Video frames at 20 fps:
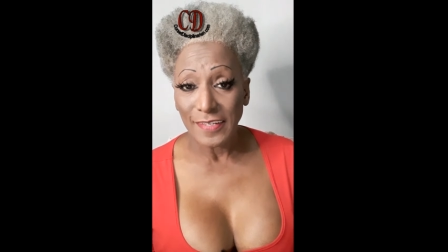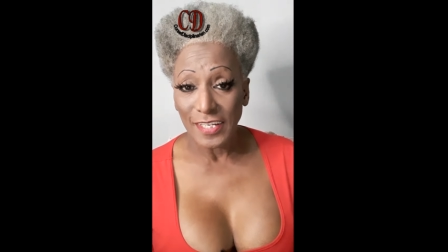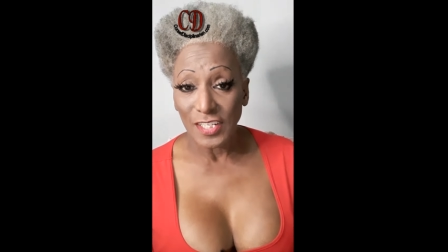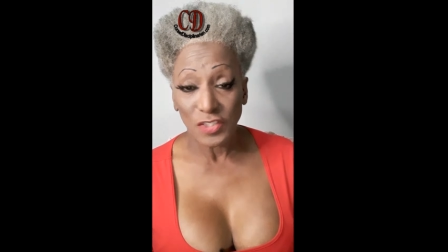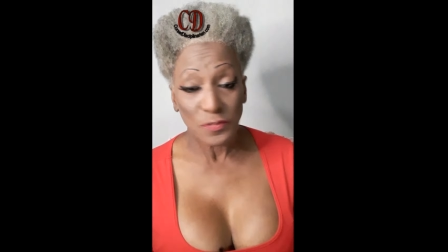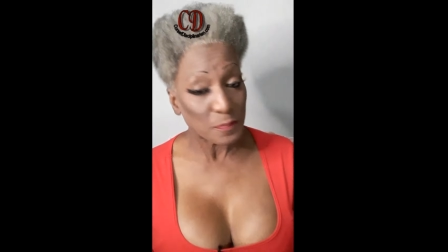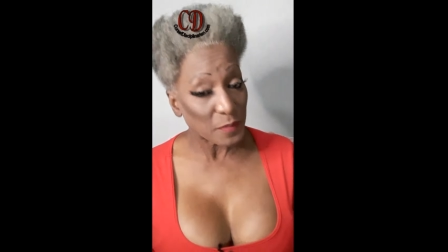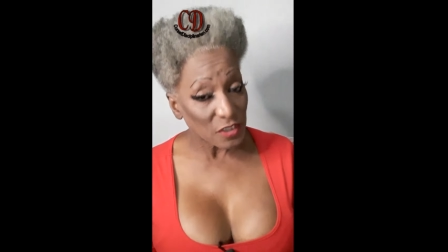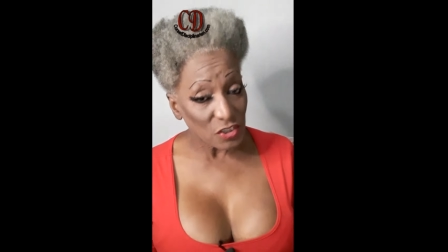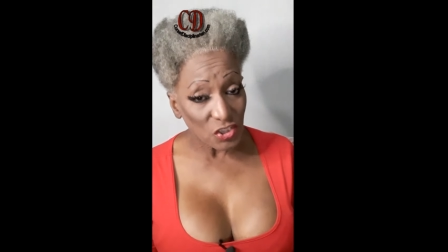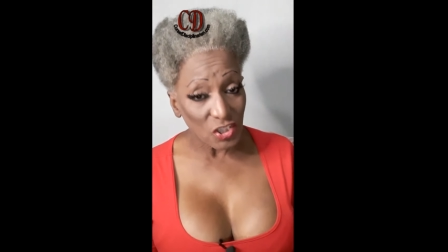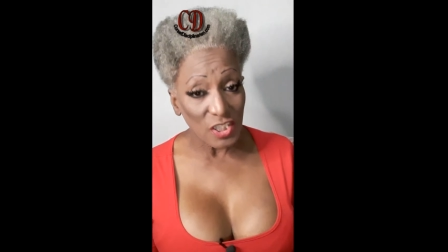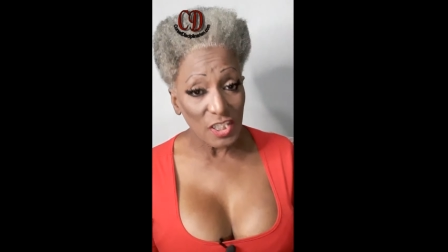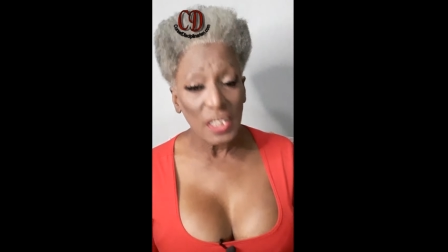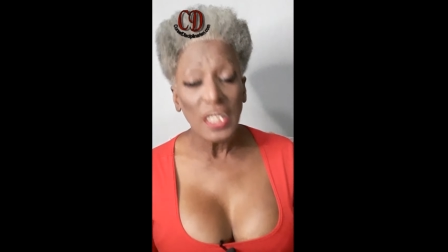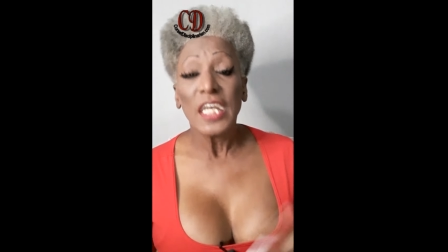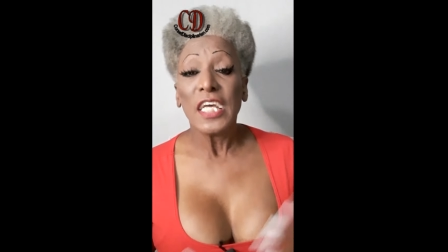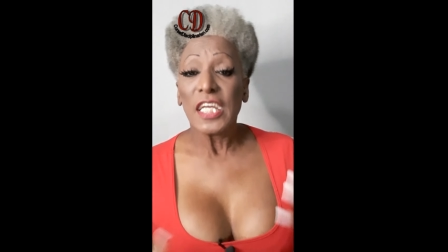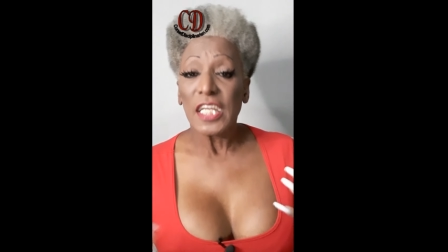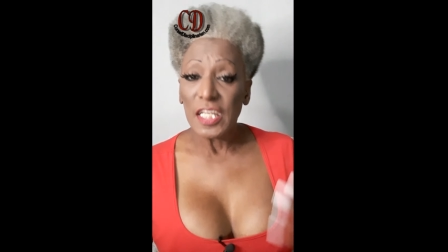
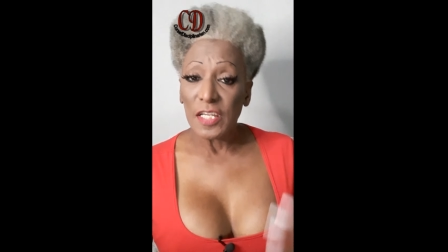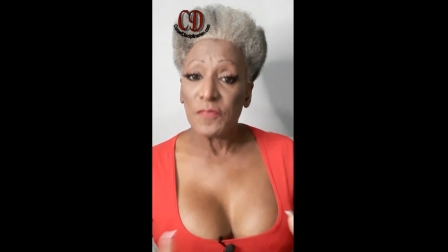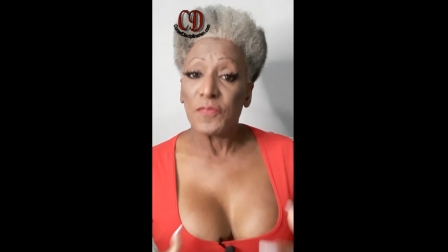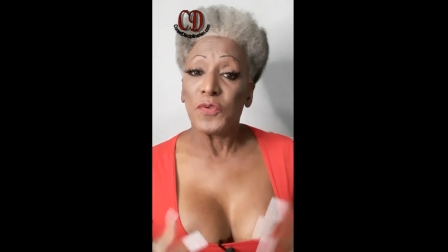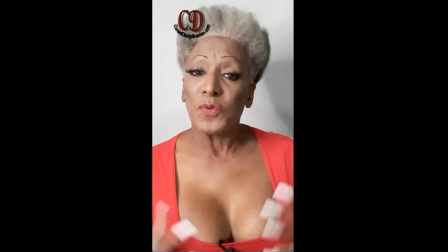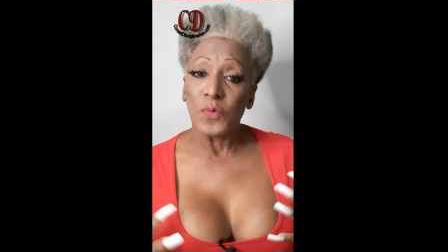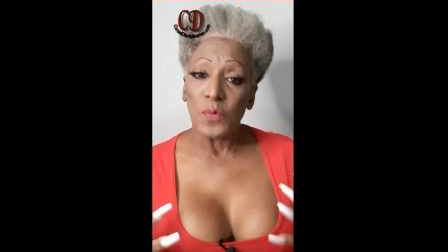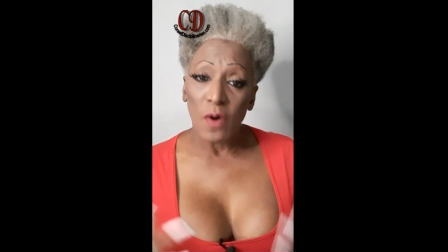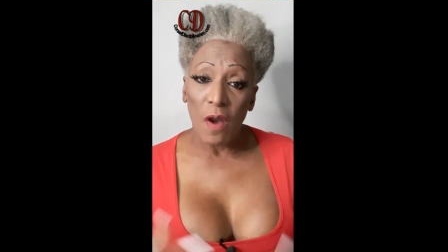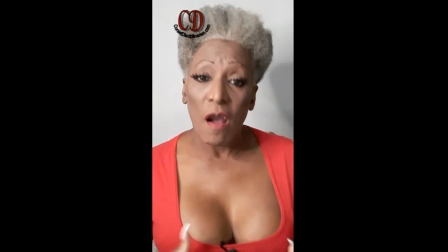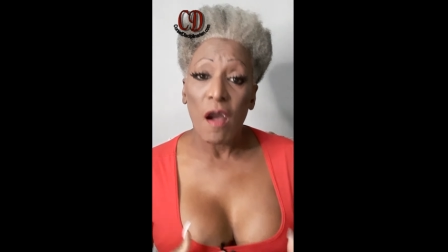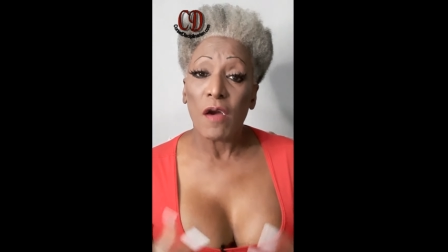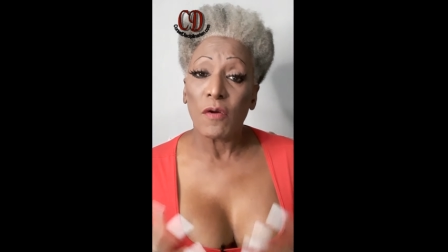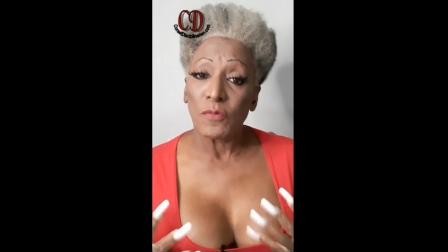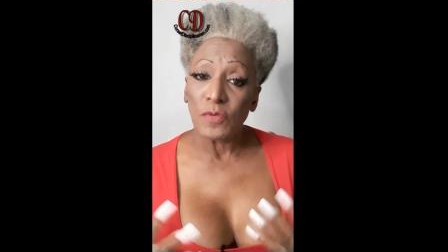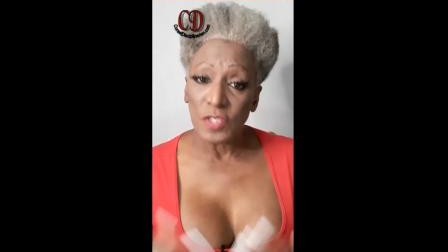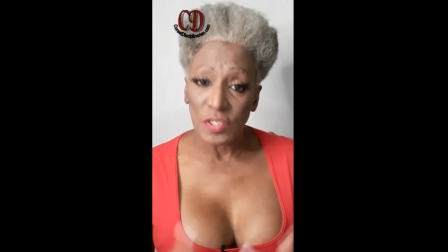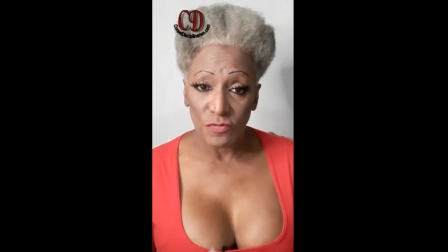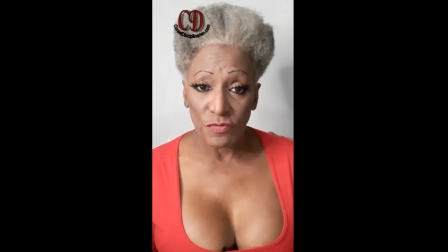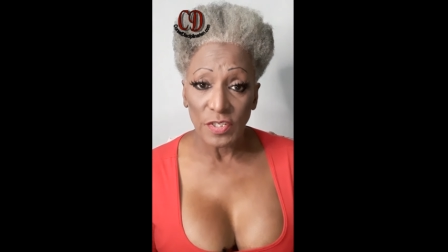especially if you are
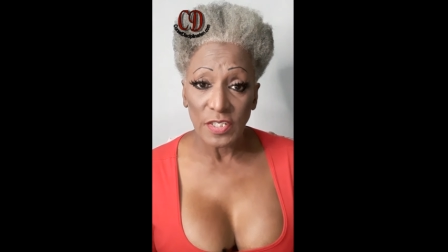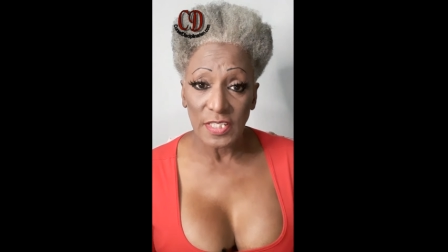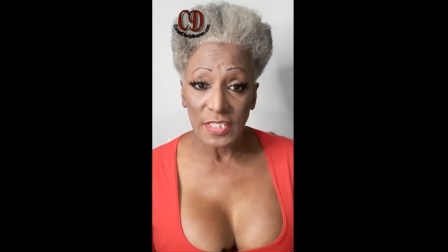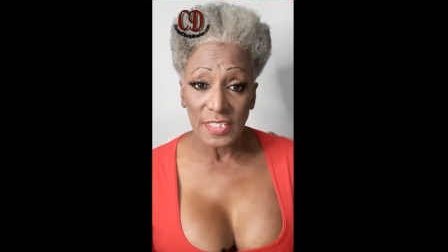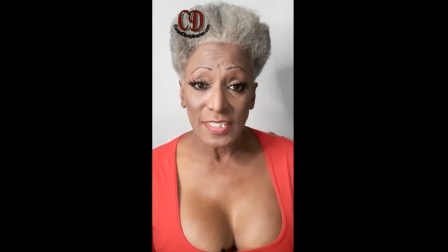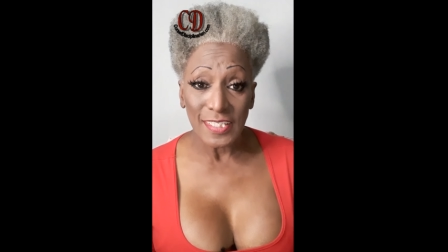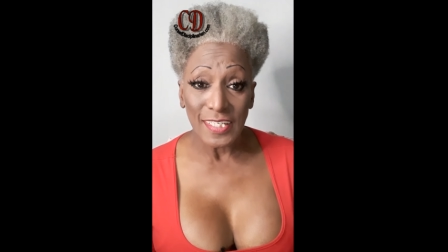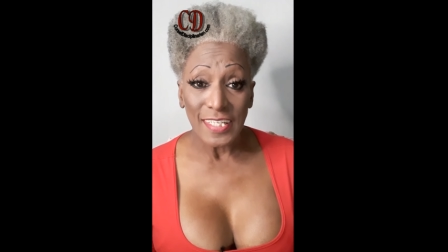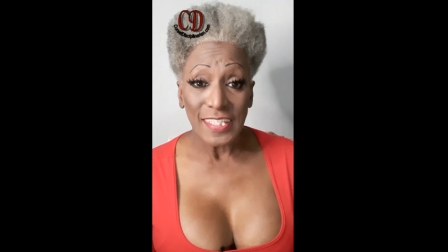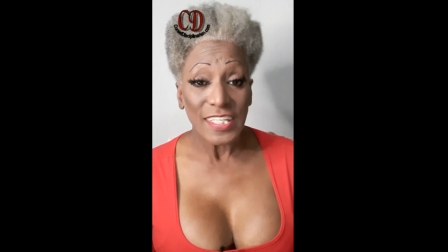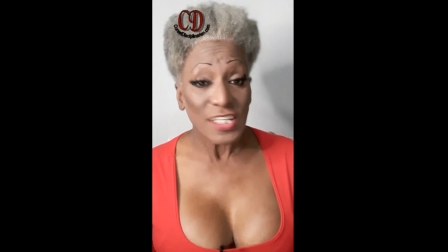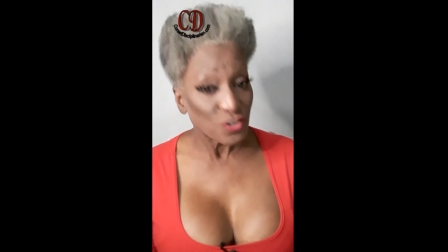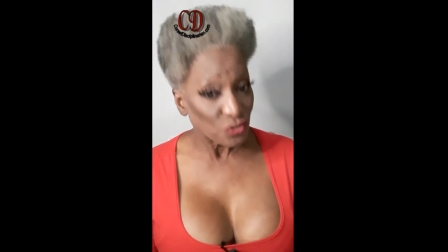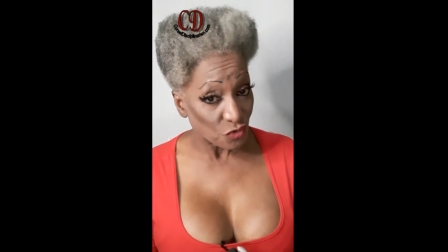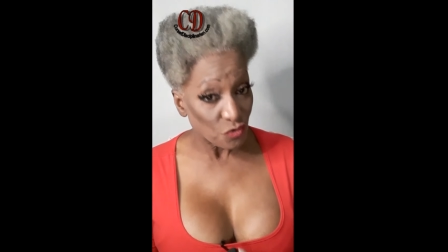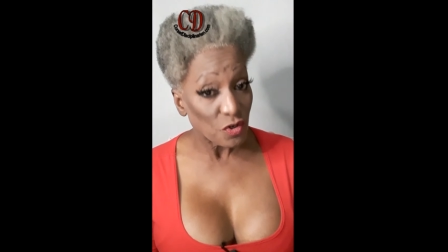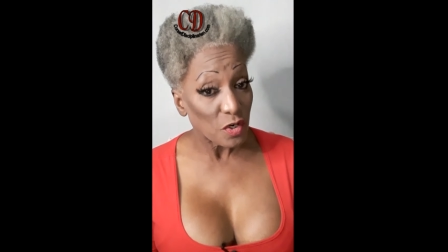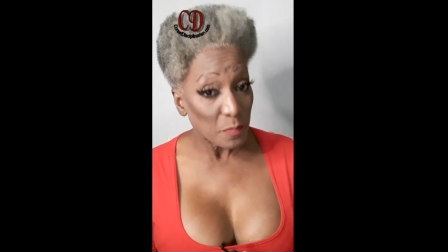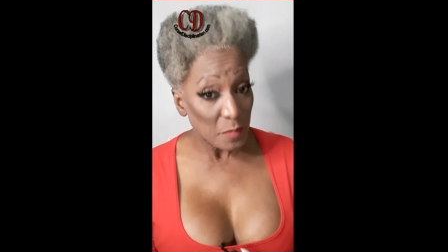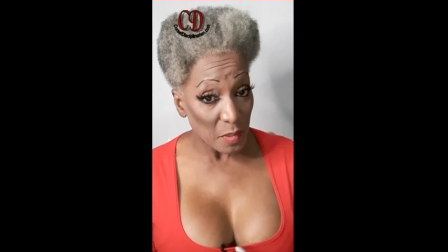restricted. There's
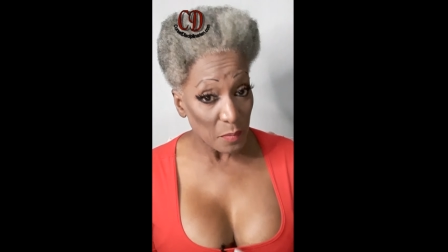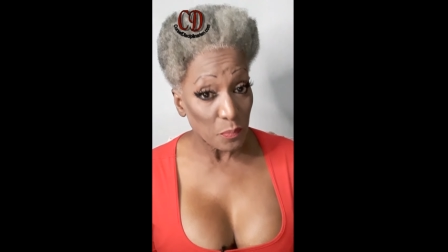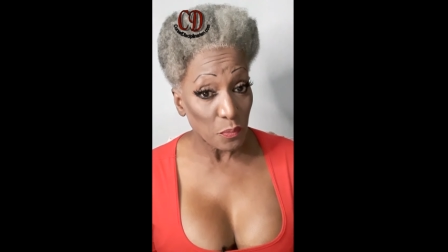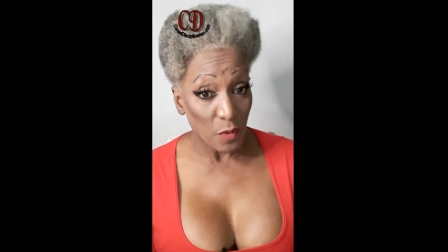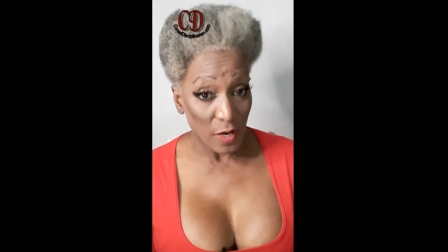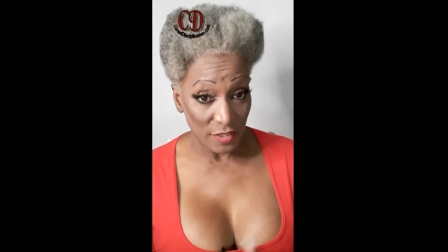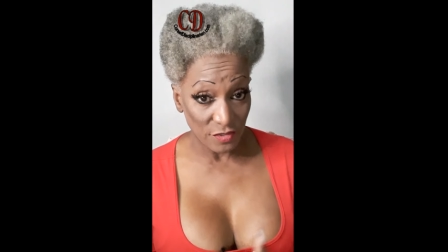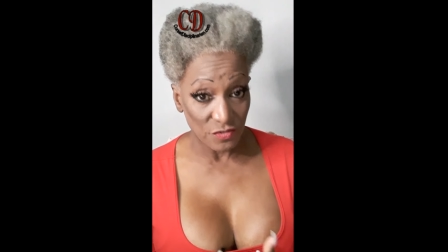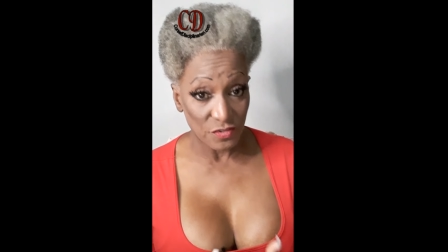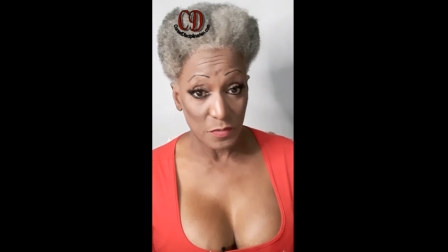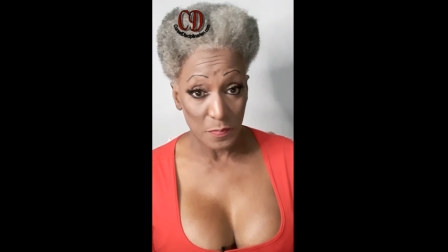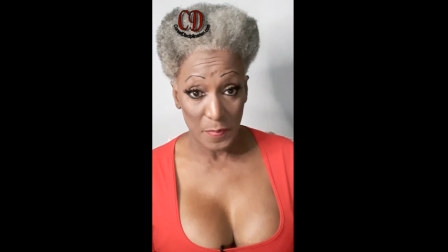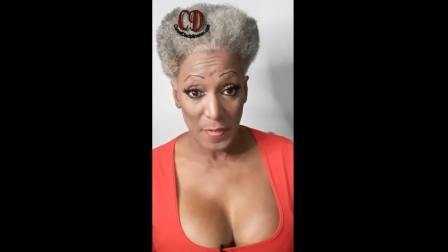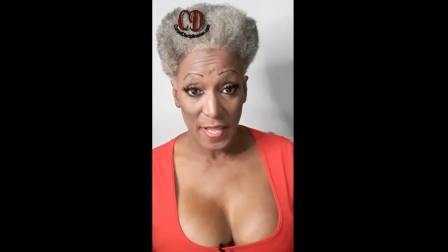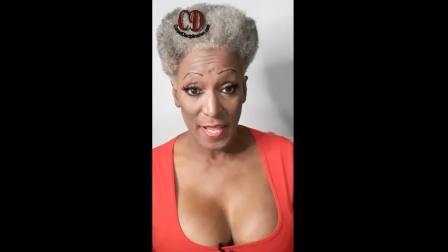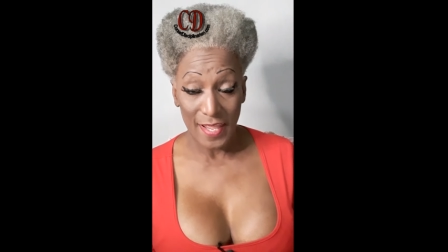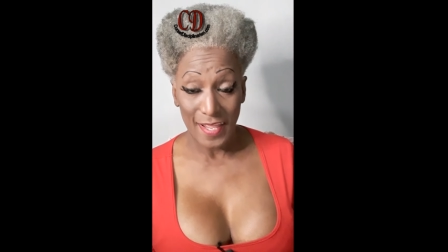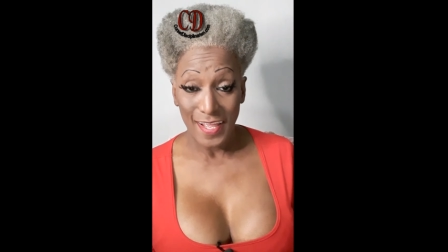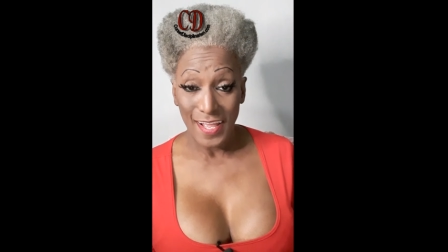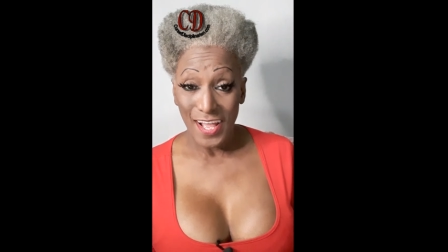going to be a price to
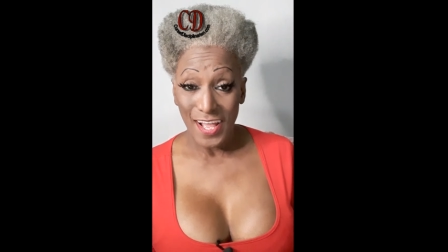pay.